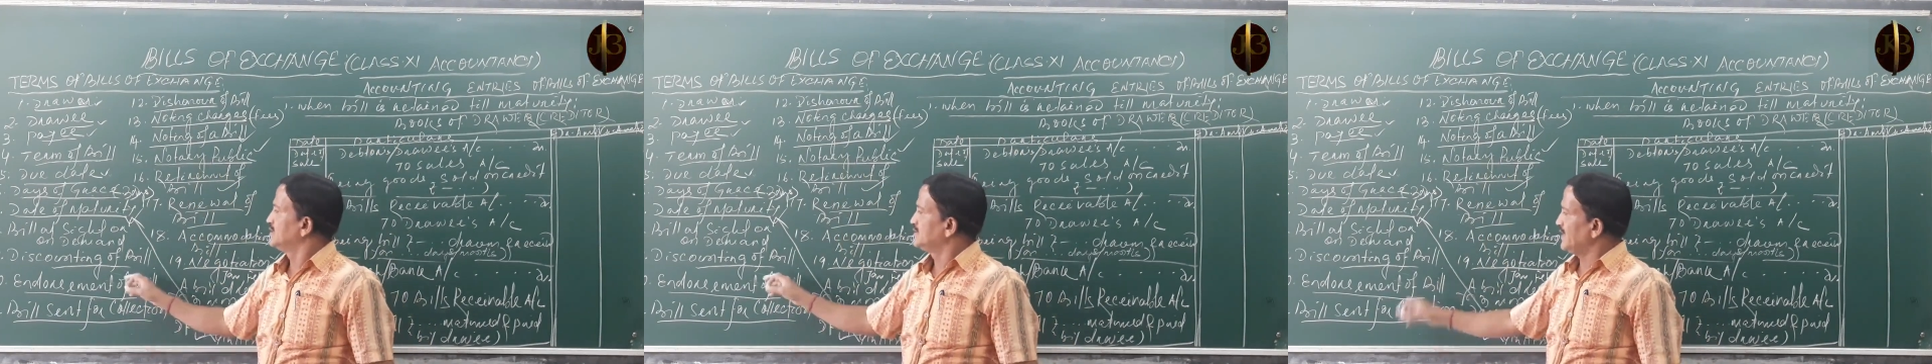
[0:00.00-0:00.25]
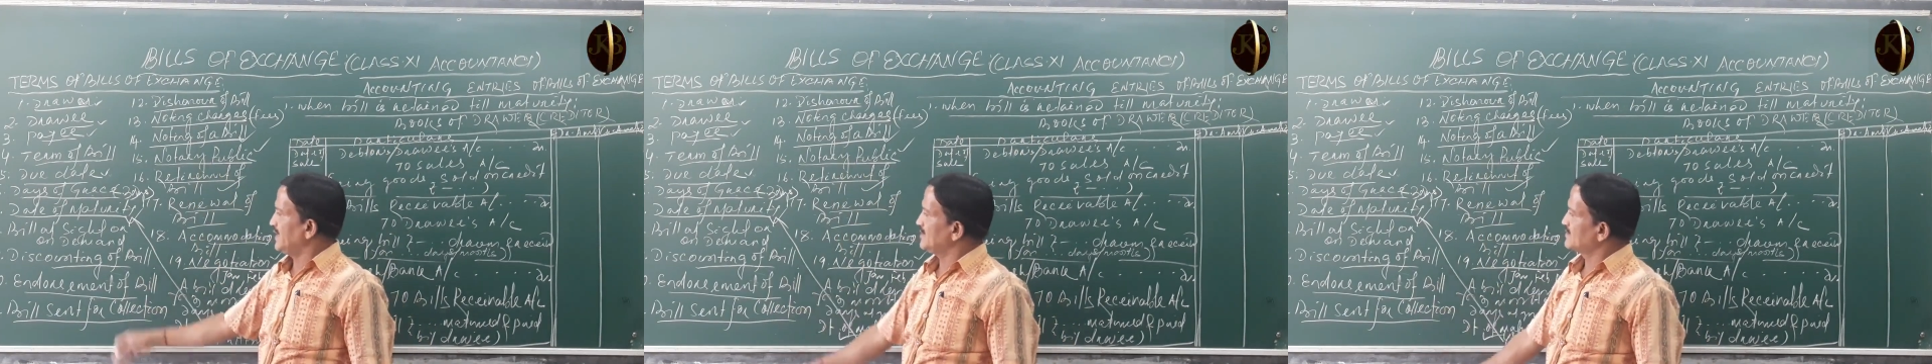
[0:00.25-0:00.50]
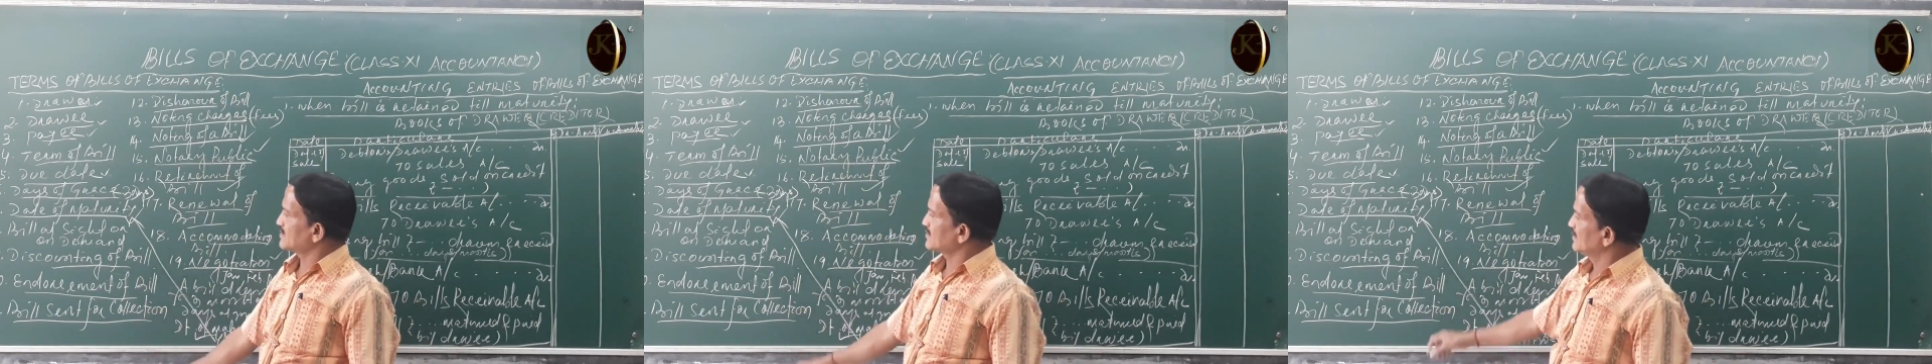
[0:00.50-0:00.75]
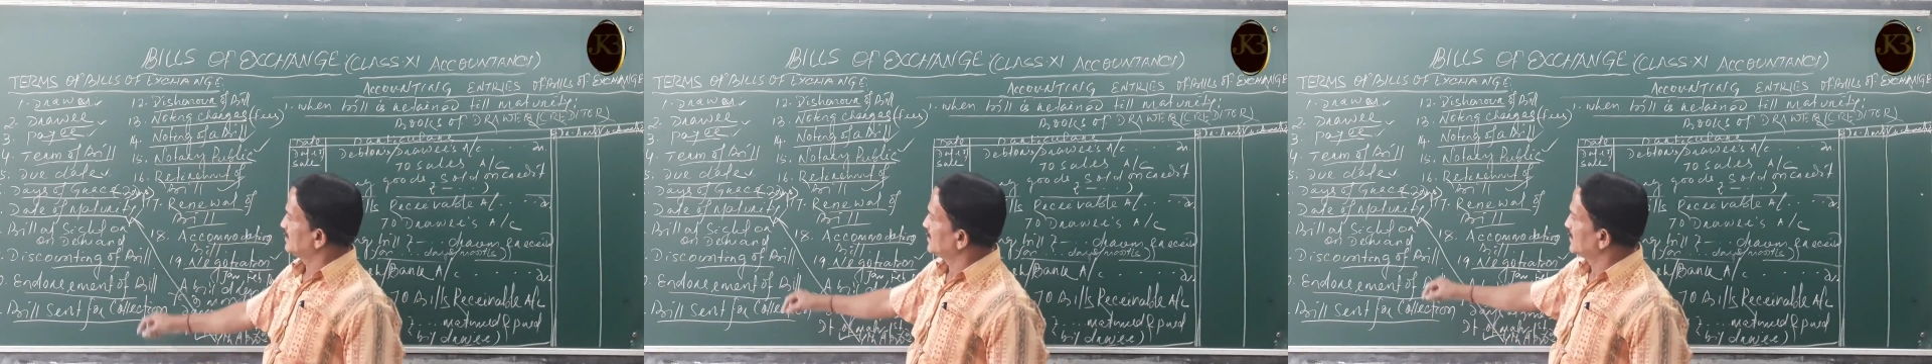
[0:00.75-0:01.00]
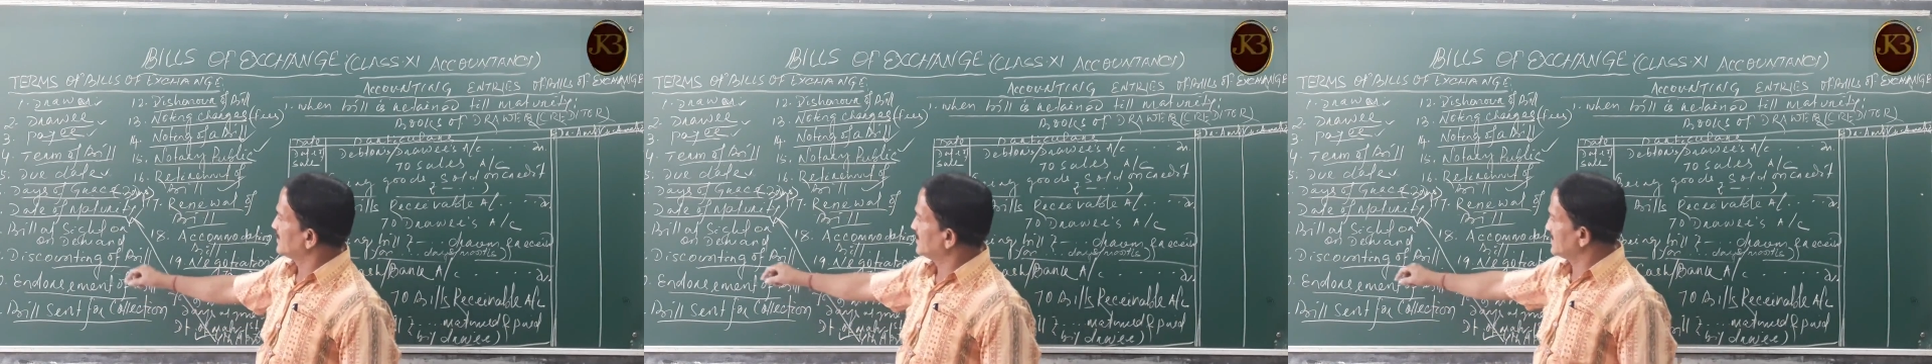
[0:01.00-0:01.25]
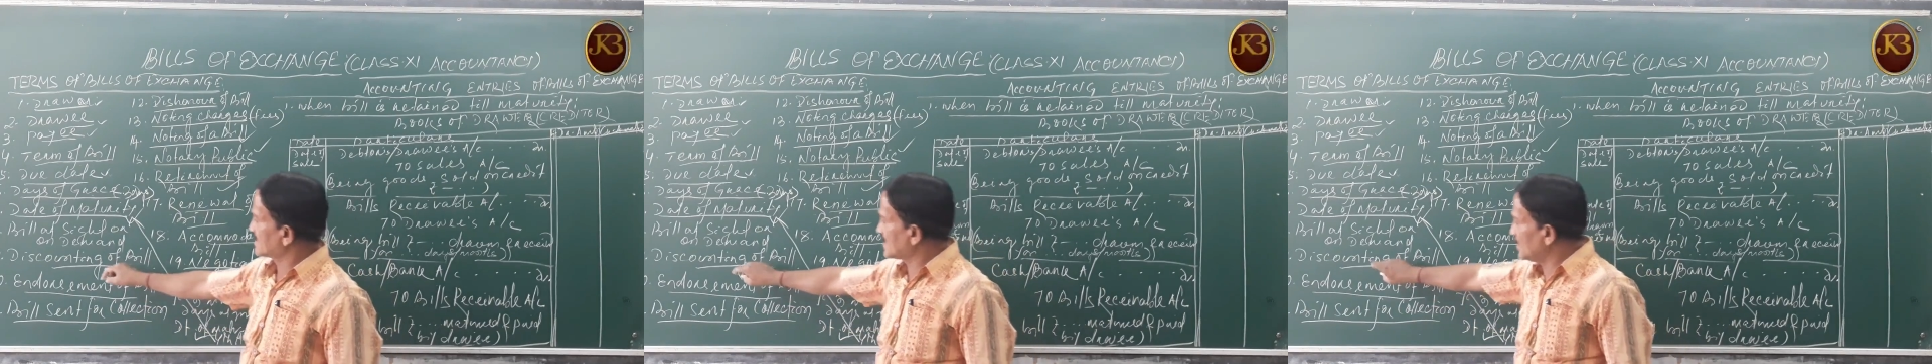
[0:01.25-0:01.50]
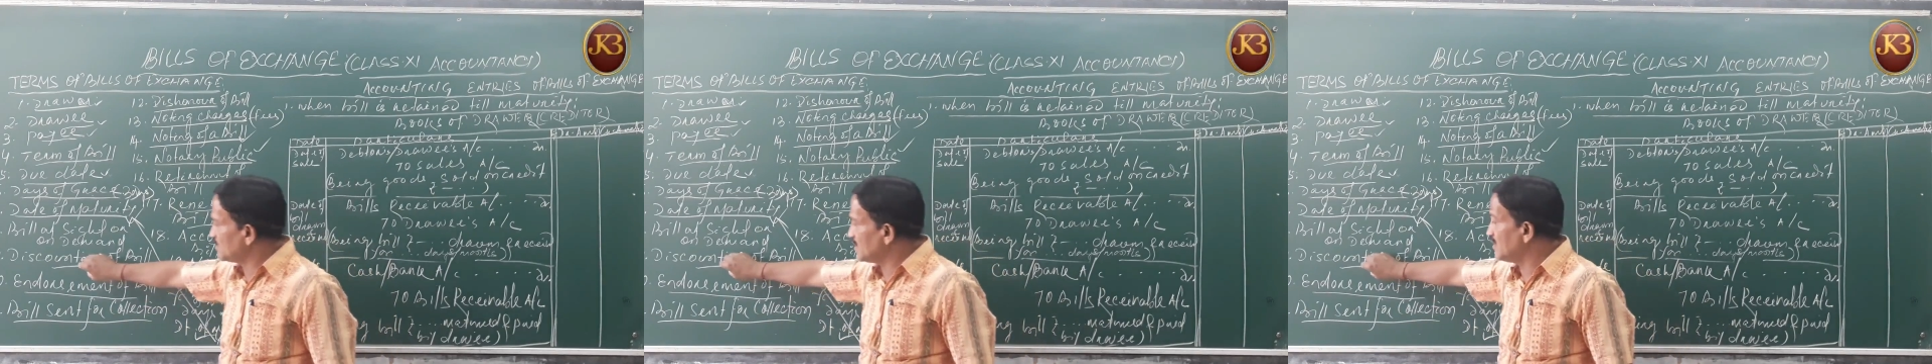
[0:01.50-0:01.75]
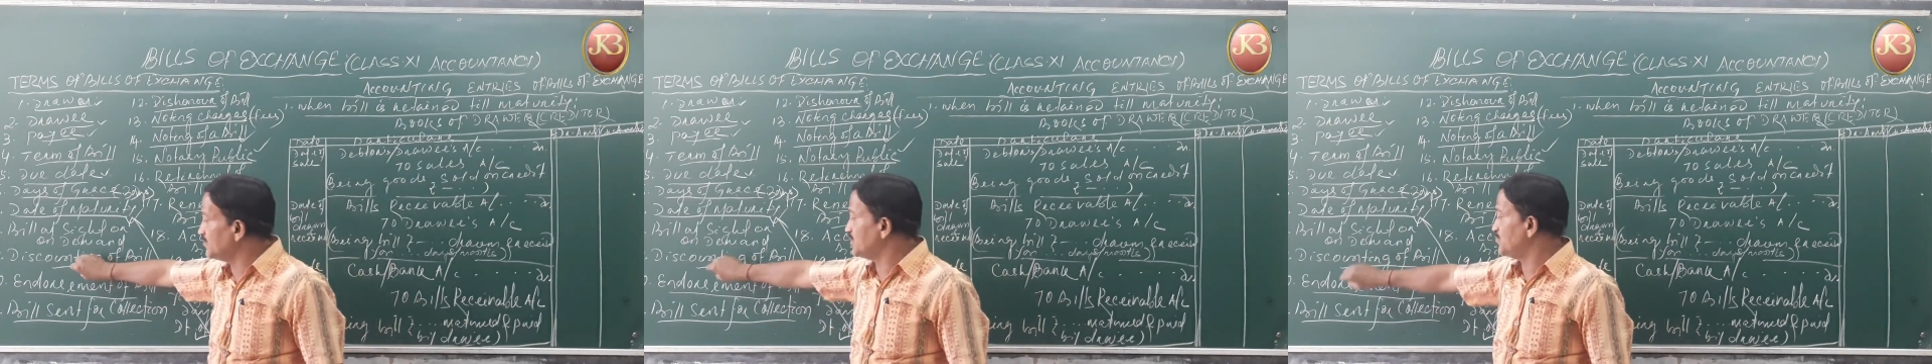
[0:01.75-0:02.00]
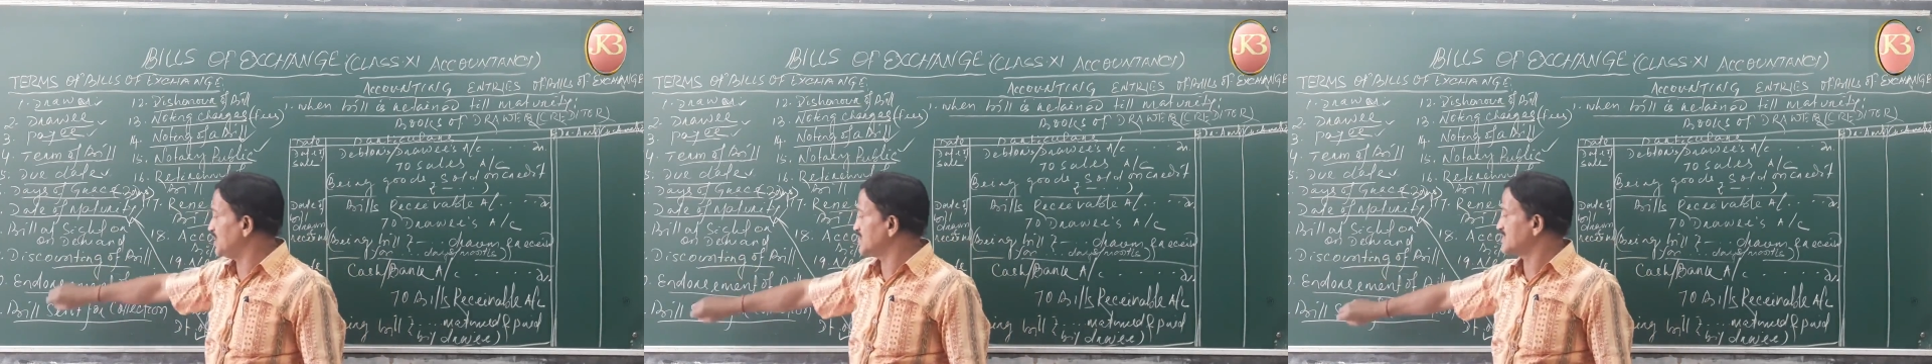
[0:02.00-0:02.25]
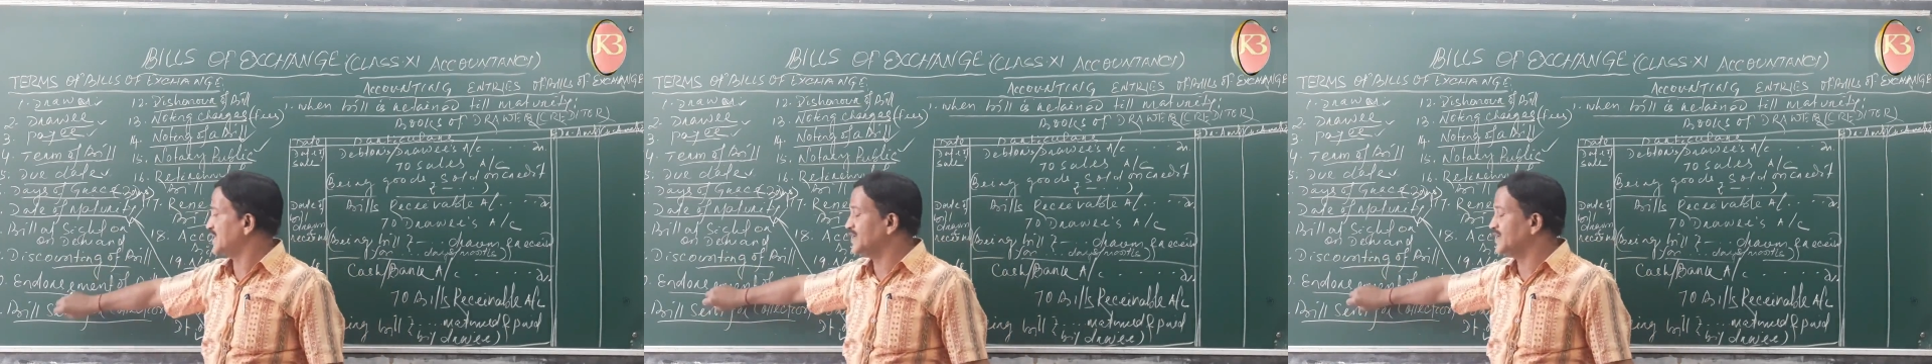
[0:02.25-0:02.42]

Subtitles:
there is discounting of the bills,